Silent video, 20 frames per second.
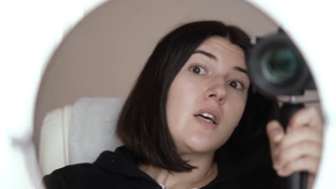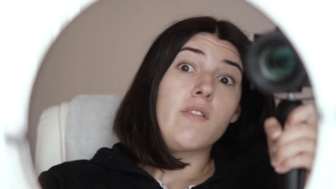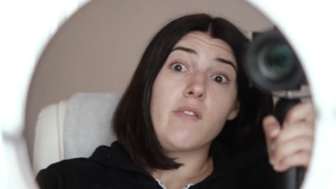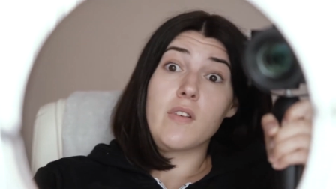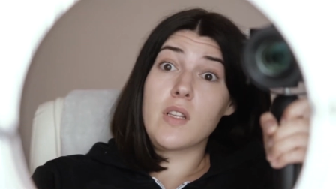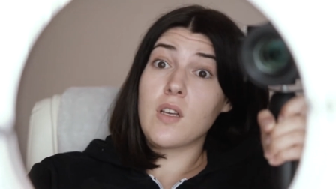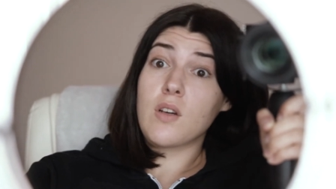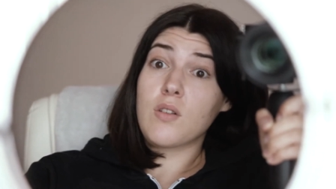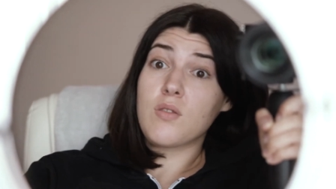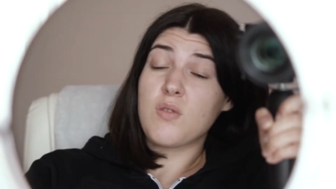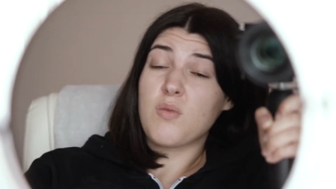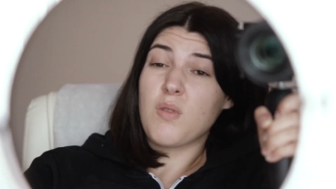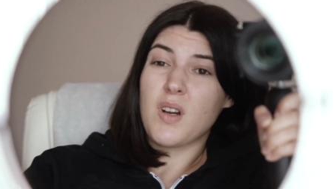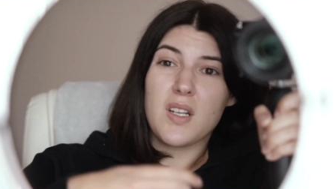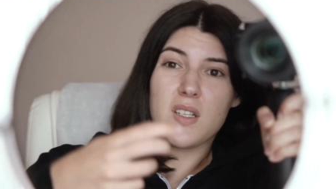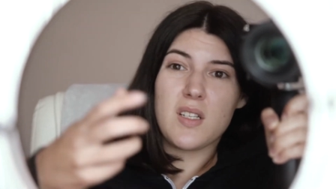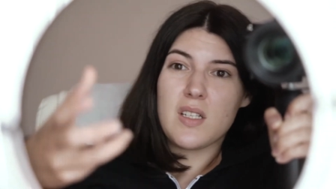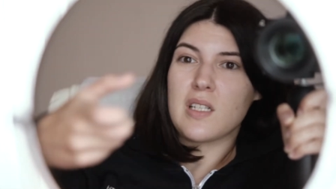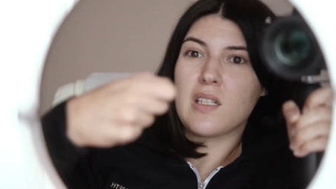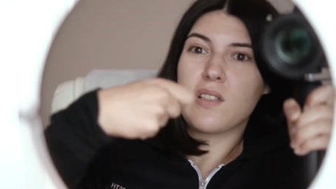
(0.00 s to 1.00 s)
videos where I
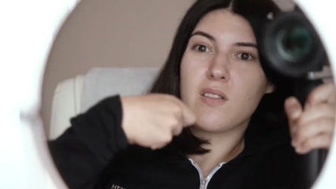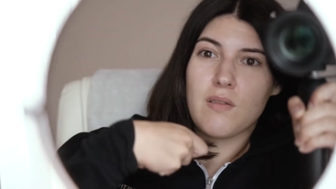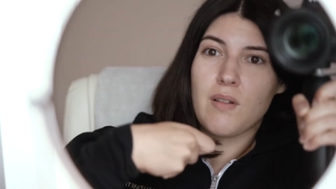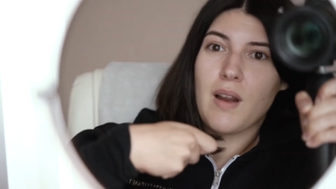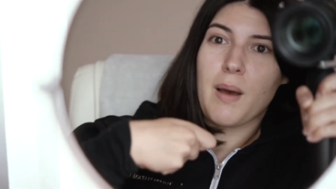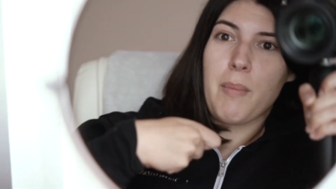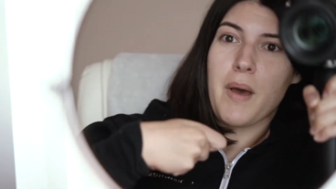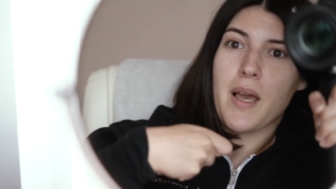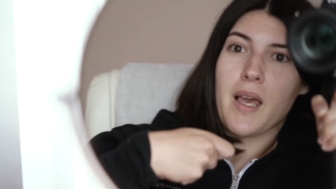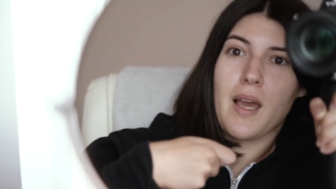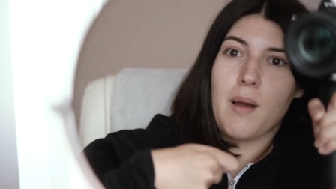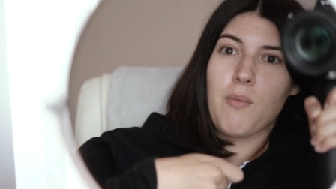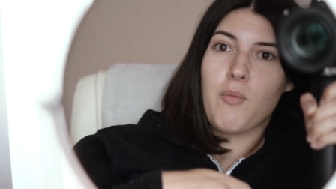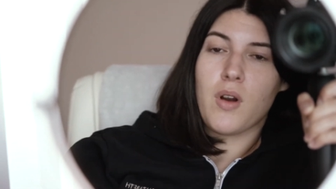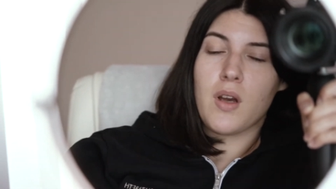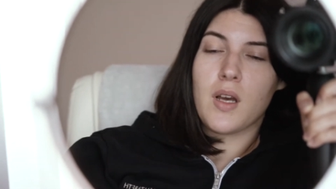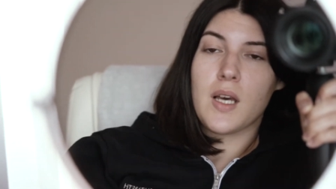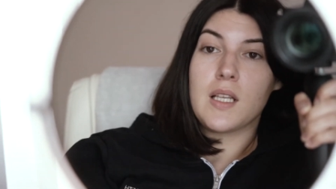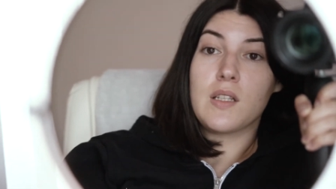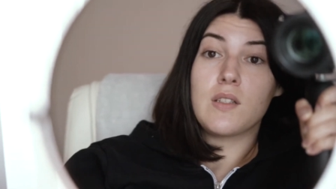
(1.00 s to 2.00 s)
just need to grab my
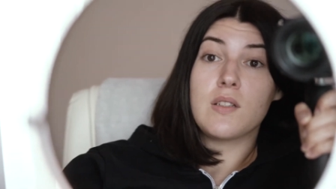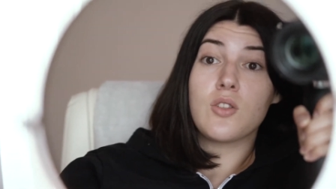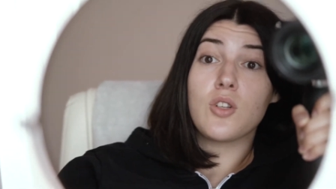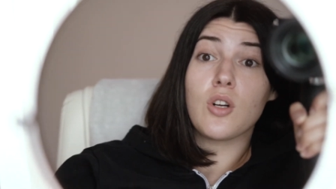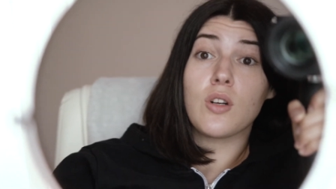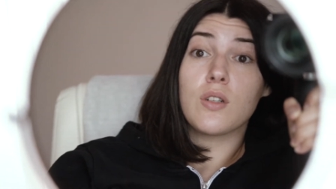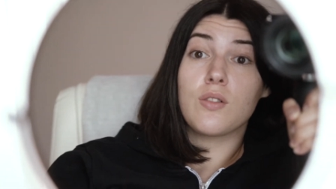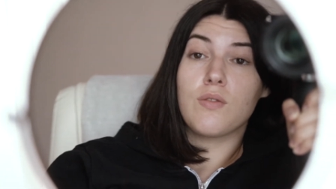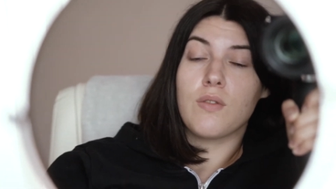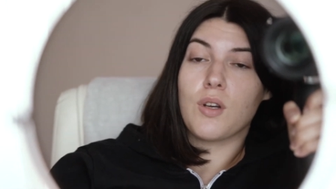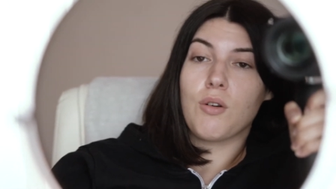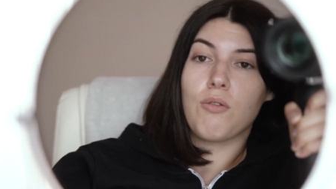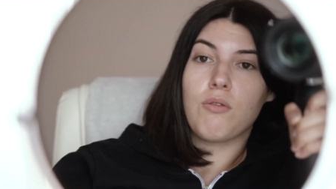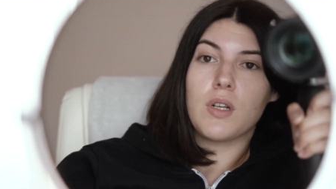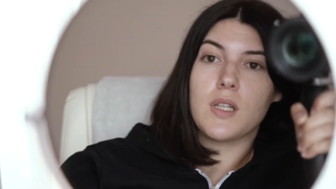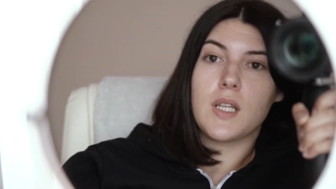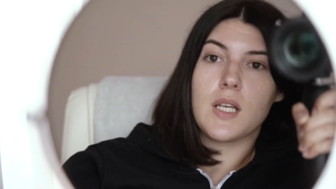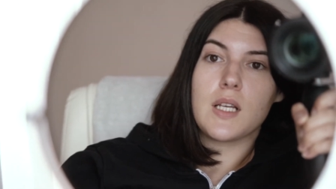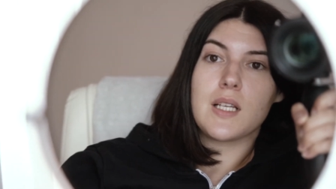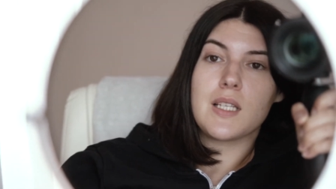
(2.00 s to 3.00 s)
camera and start
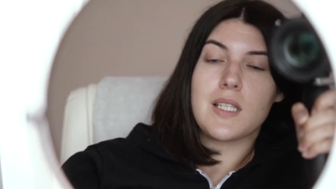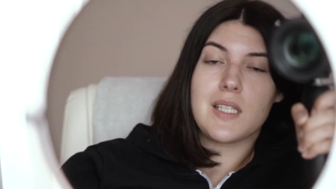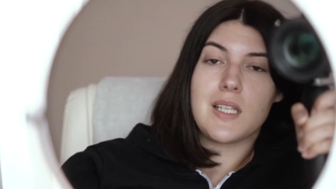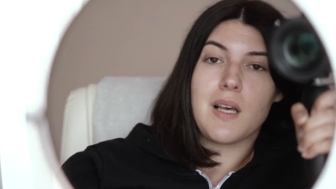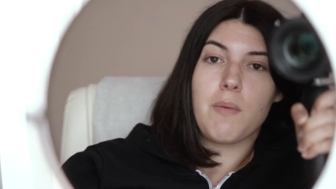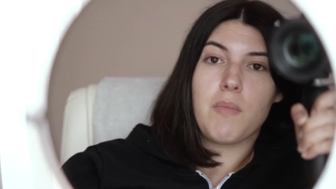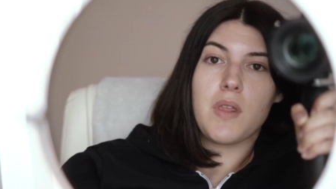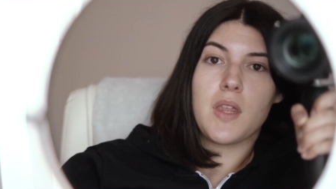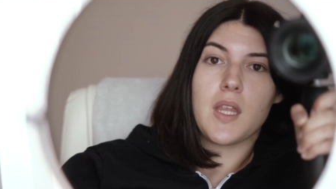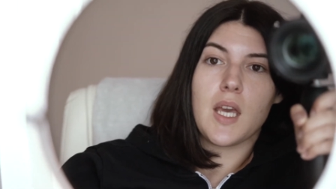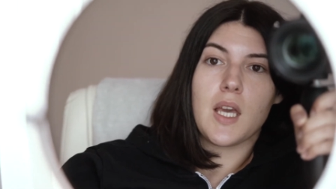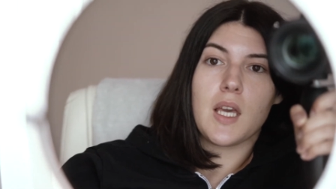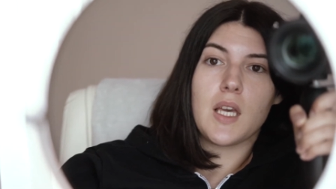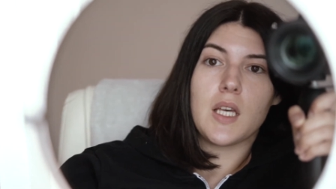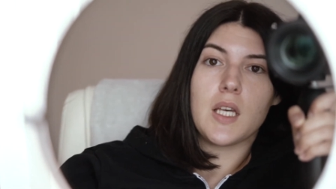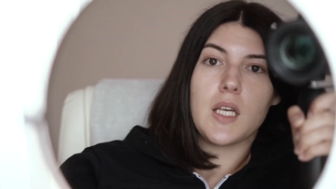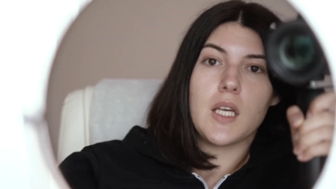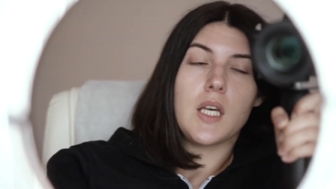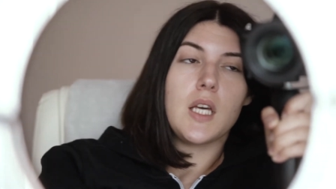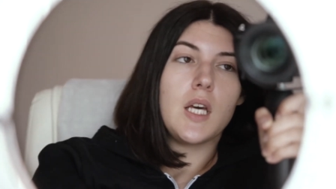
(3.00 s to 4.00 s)
recording
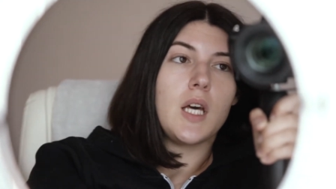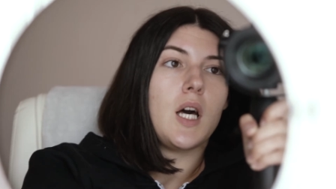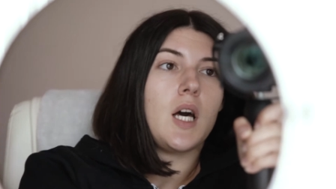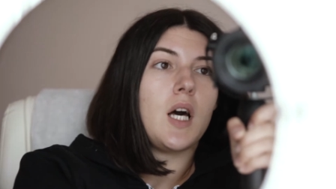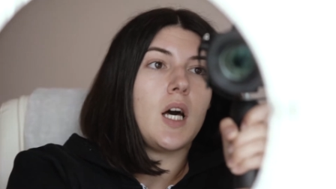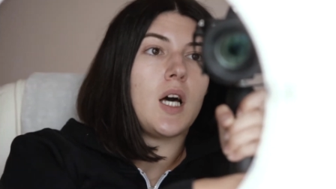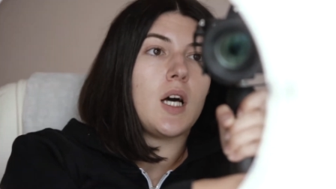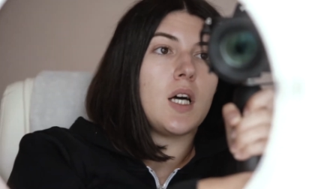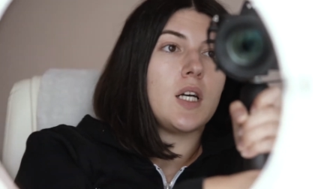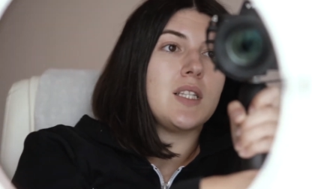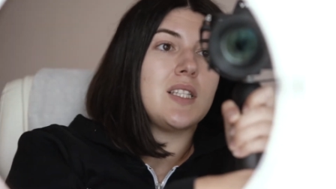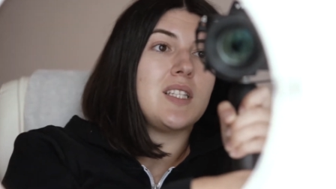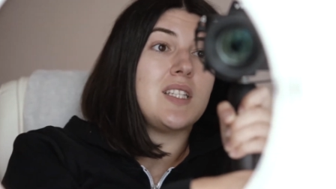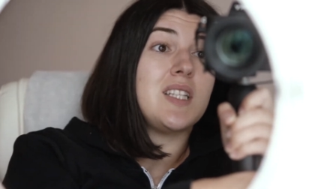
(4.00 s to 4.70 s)
something, the